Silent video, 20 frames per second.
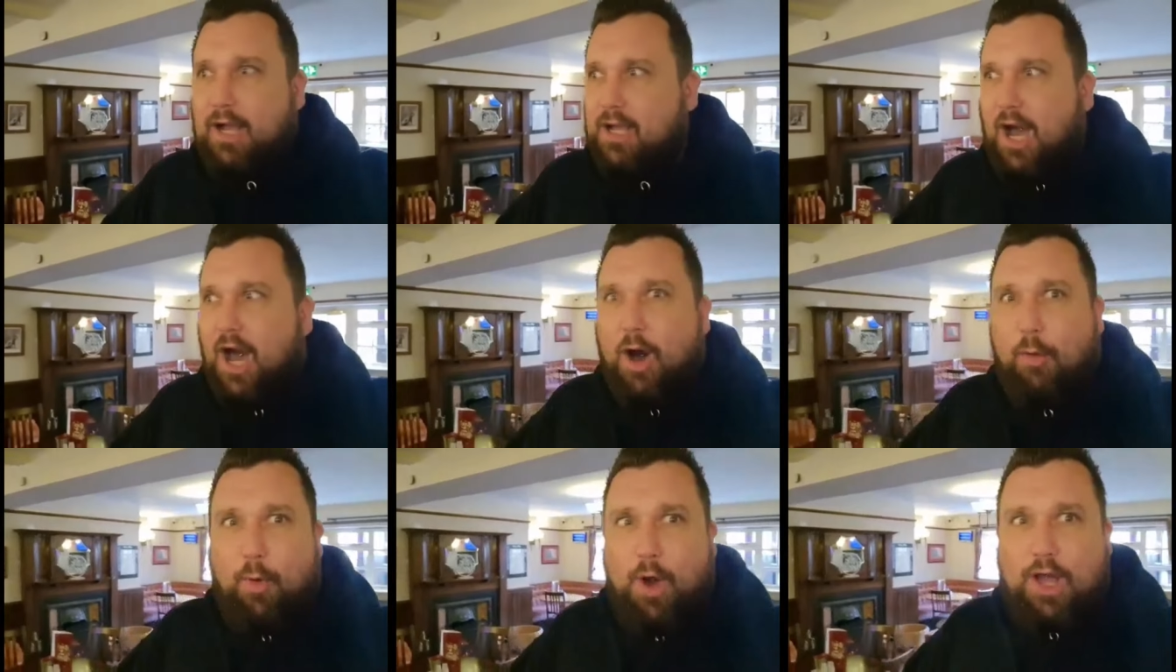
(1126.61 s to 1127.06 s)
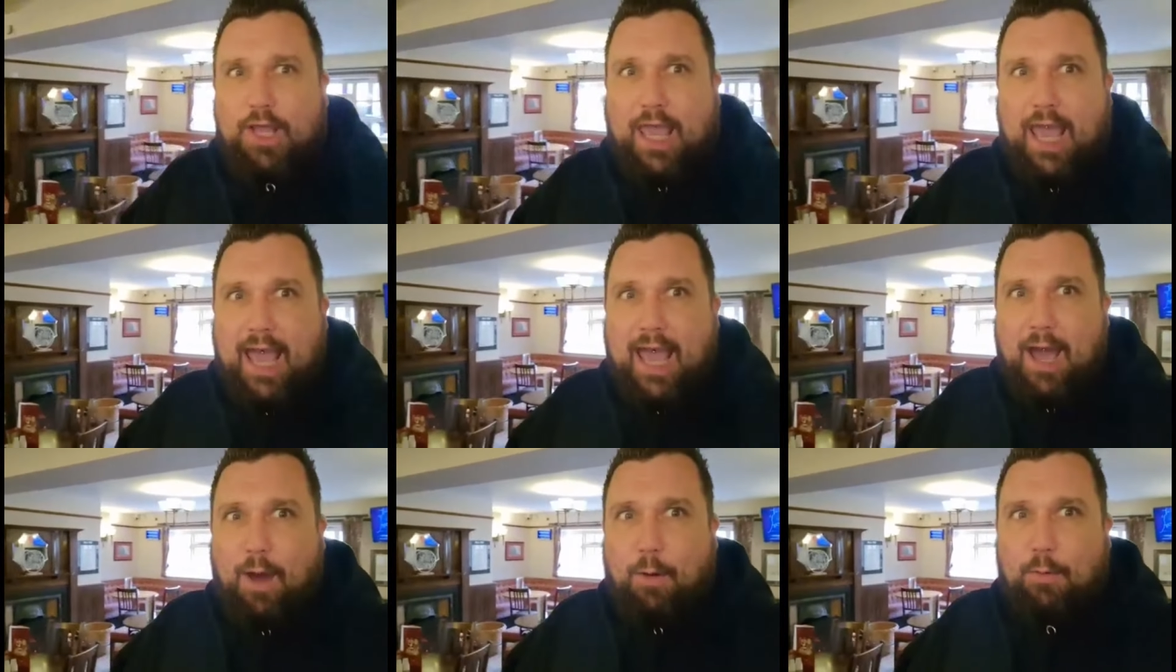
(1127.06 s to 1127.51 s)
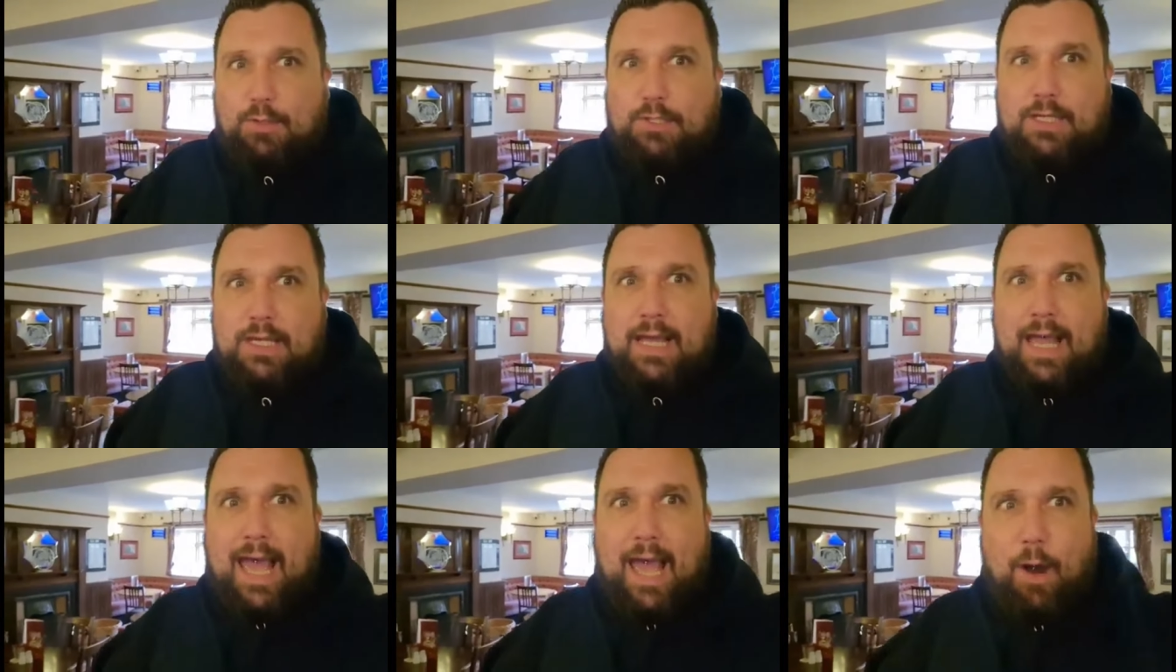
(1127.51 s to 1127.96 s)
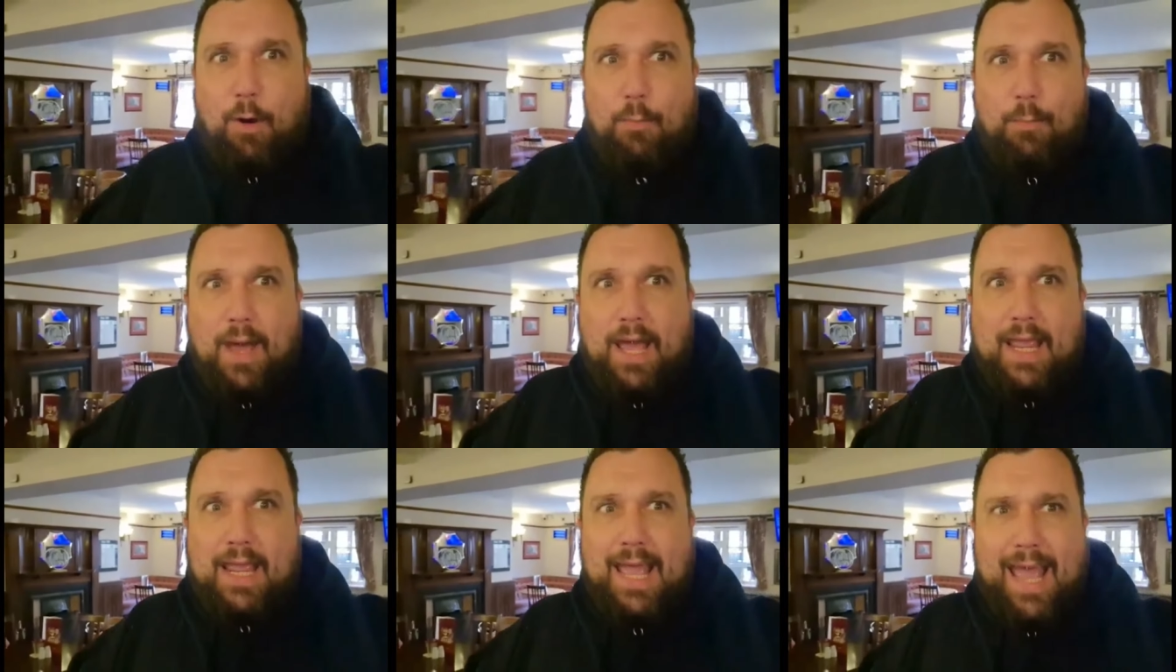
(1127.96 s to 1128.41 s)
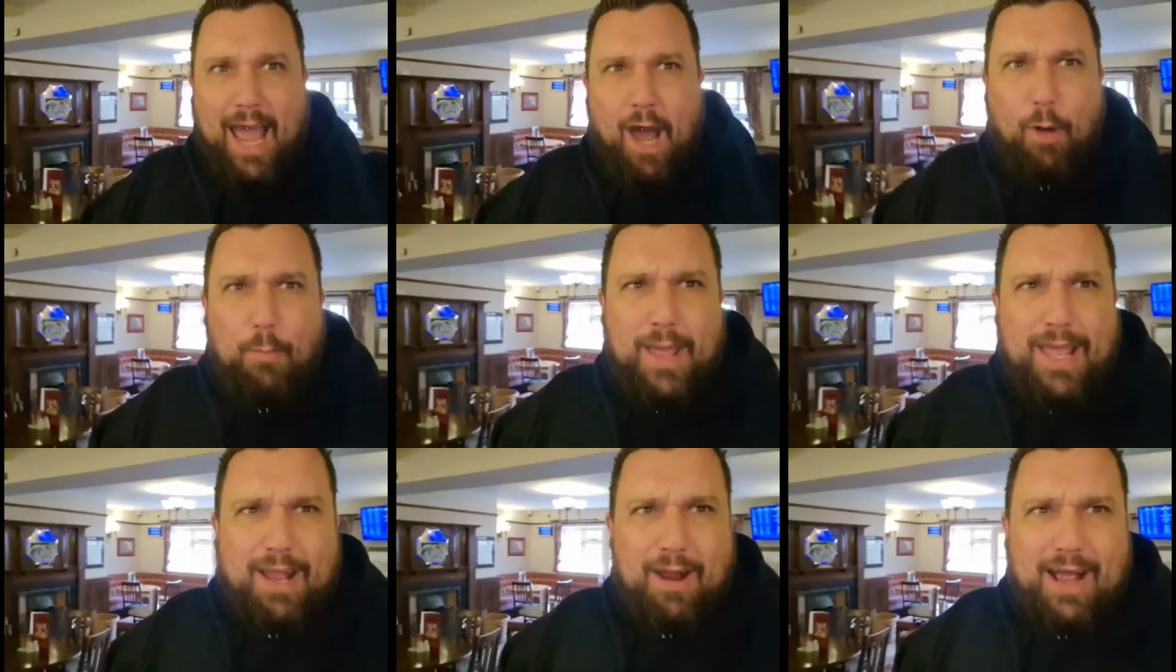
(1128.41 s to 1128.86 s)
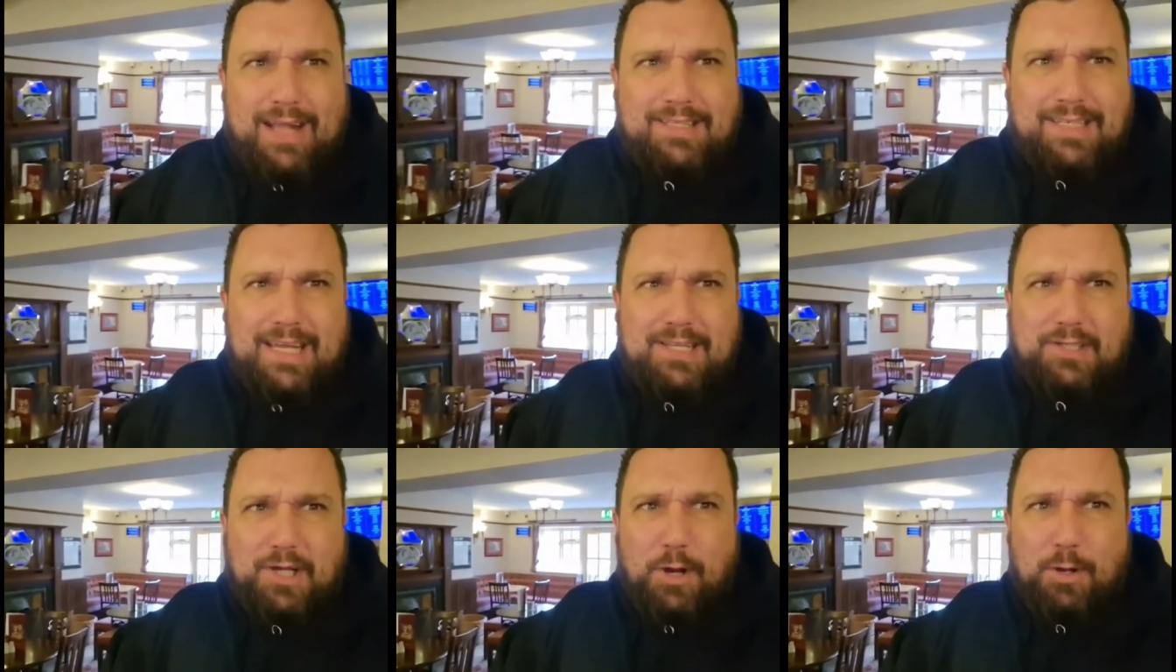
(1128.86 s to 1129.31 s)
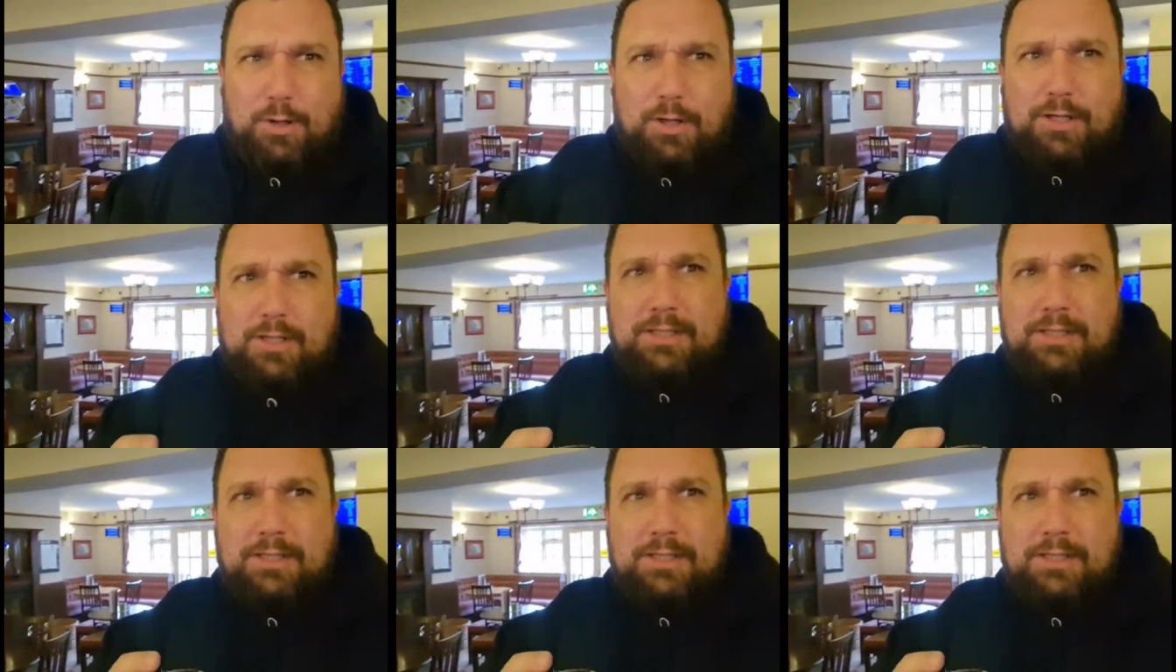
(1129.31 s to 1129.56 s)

I can't work it out. Help me. Help me crack TikTok.